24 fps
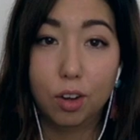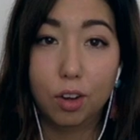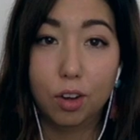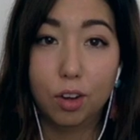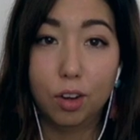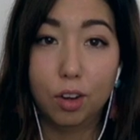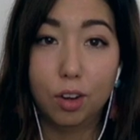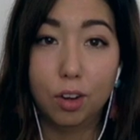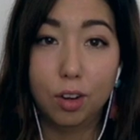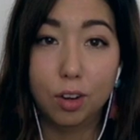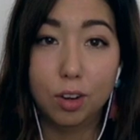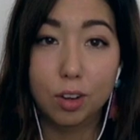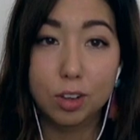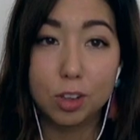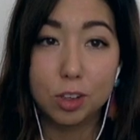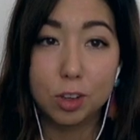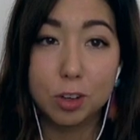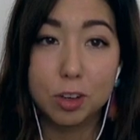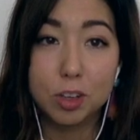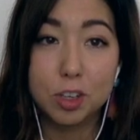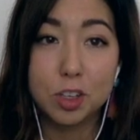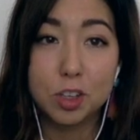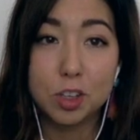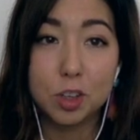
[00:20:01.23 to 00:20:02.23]
Oh, so
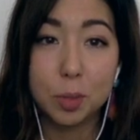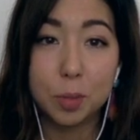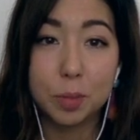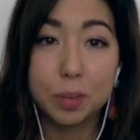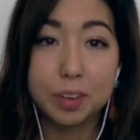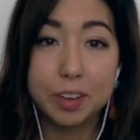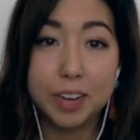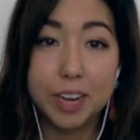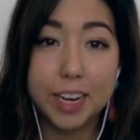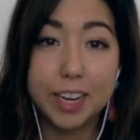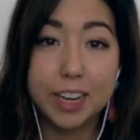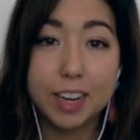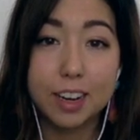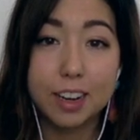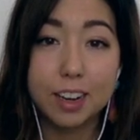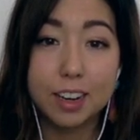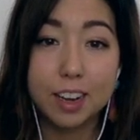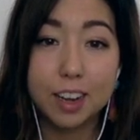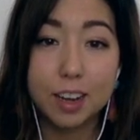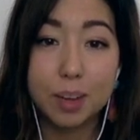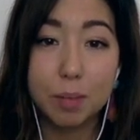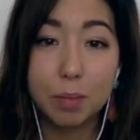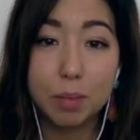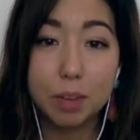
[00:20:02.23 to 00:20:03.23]
he stopped taking
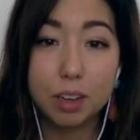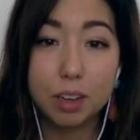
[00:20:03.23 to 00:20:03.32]
them?